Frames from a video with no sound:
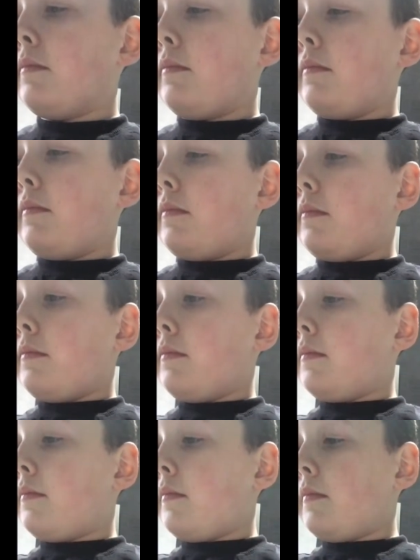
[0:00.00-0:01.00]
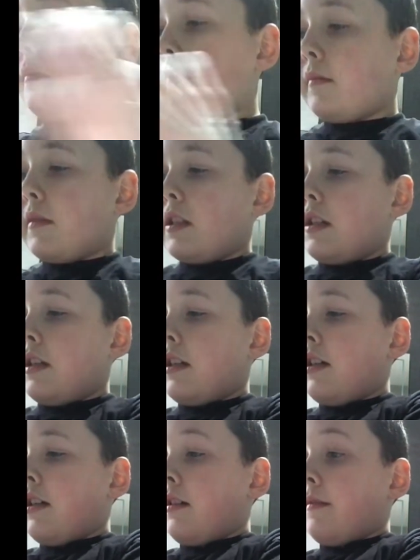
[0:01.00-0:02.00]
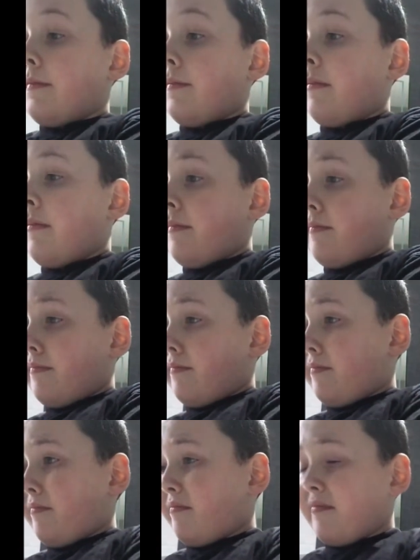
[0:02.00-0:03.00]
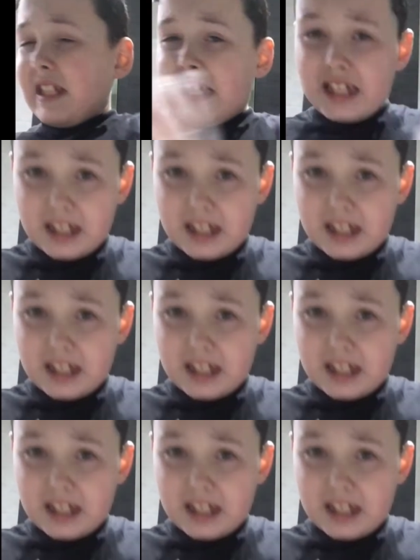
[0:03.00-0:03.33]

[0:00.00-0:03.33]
No one is speaking in this clip.